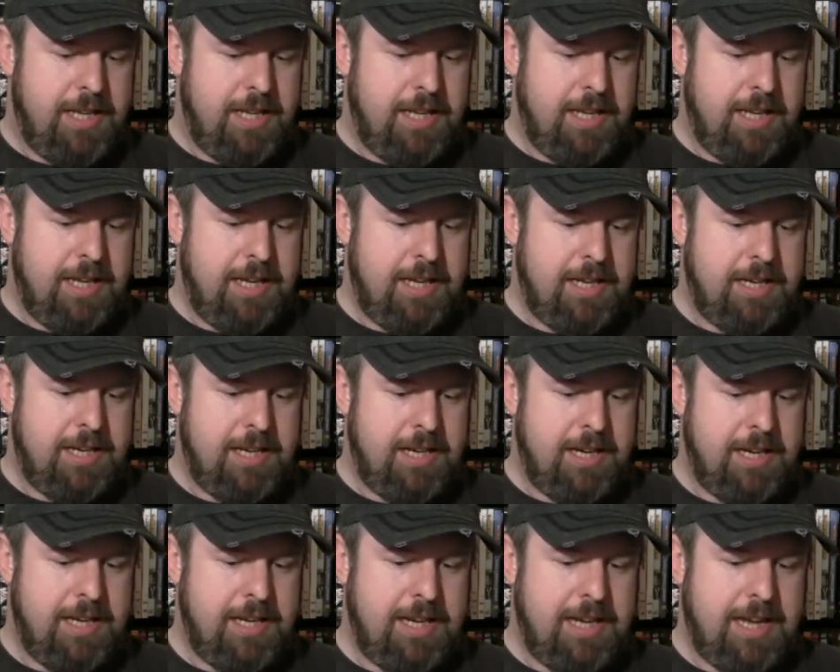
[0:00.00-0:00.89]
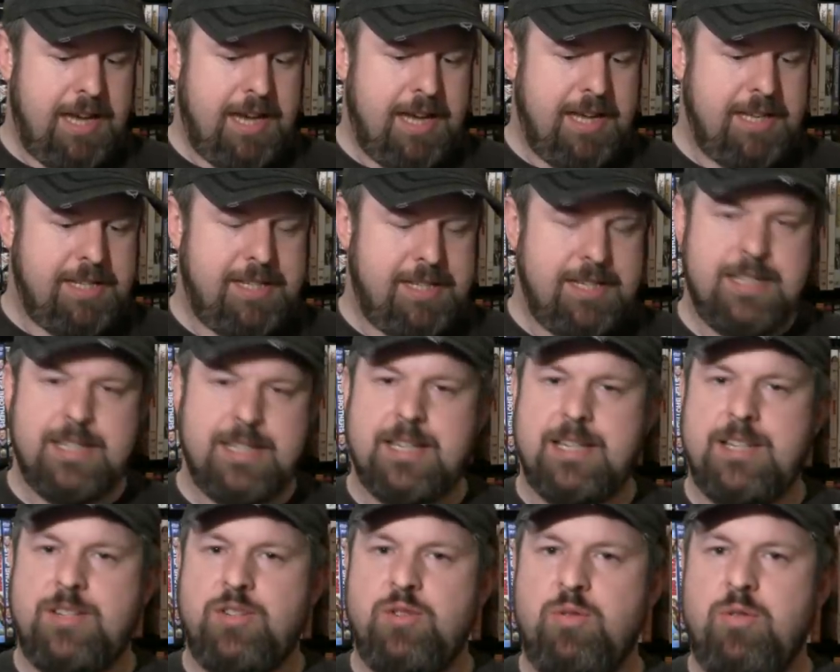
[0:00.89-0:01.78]
Yeah, it's
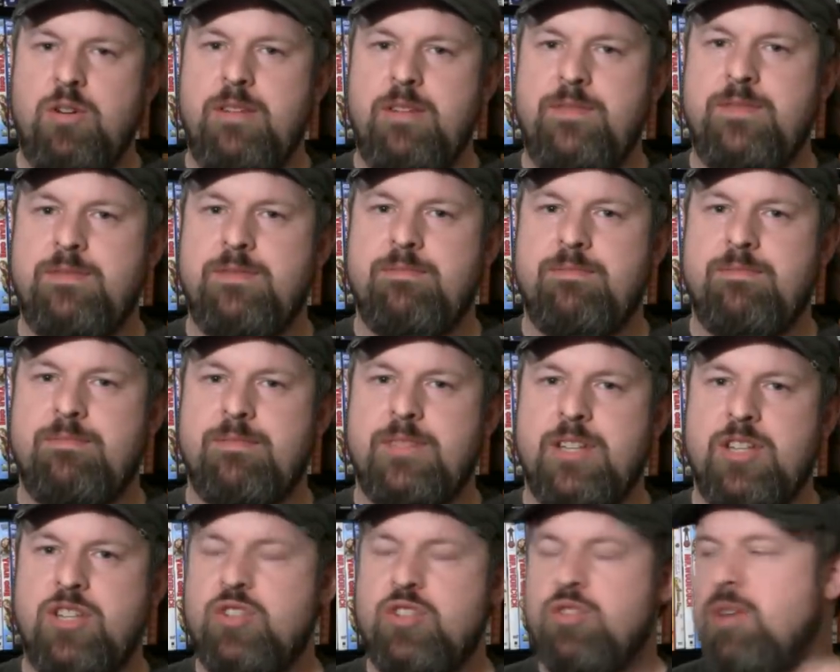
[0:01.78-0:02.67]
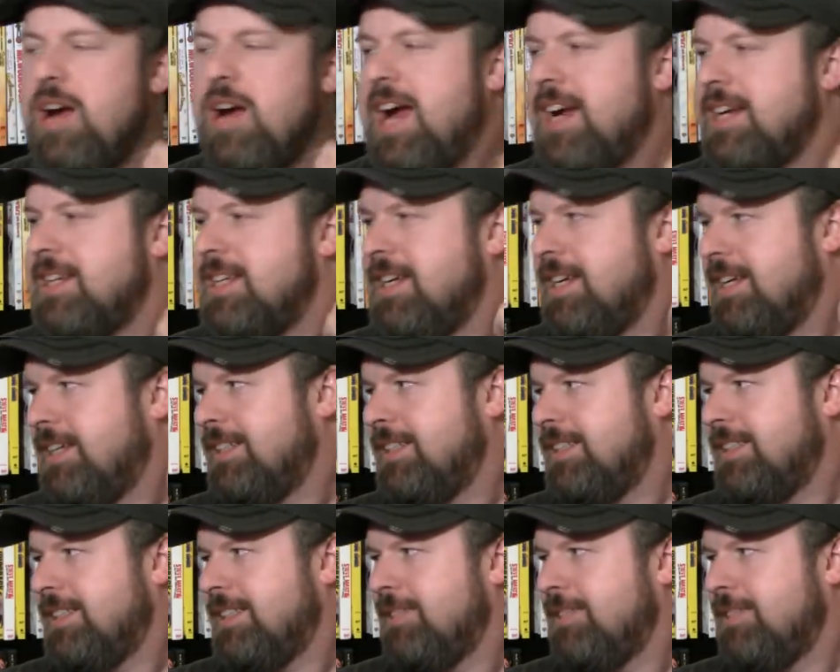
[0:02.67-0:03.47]
just sort of distracting